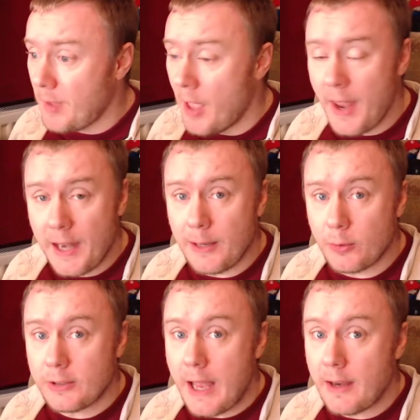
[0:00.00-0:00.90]
And I had a little
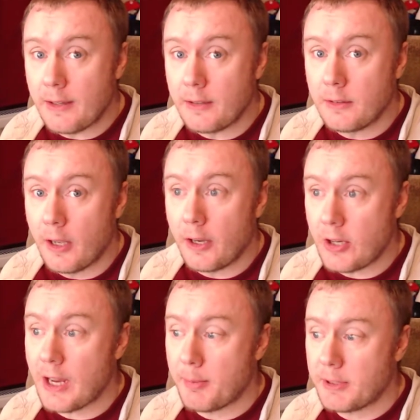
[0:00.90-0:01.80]
salad and a
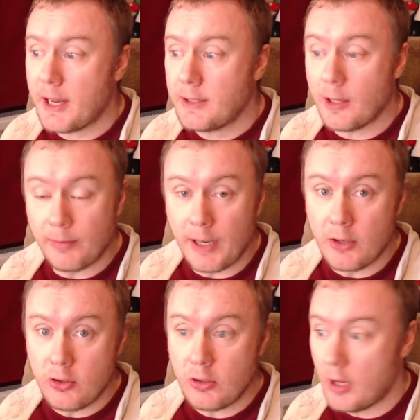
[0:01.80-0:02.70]
jacket potato for lunch,